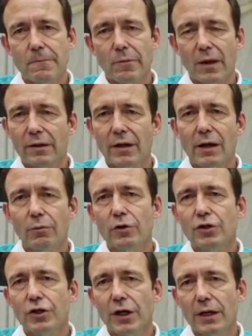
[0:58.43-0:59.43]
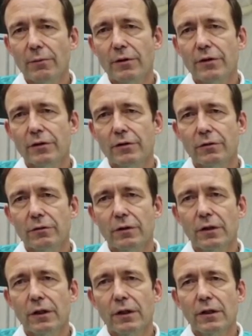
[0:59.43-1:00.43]
and I will share with you
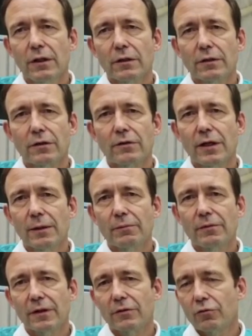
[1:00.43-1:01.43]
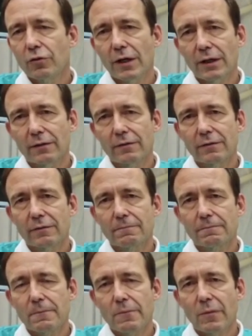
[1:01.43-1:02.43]
the tips and tricks
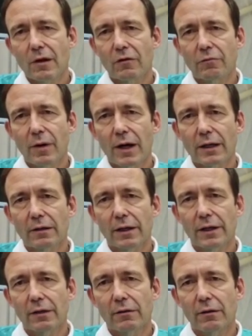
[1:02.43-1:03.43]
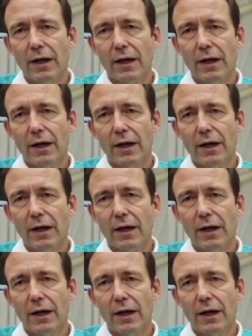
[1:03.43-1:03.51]
of my clinical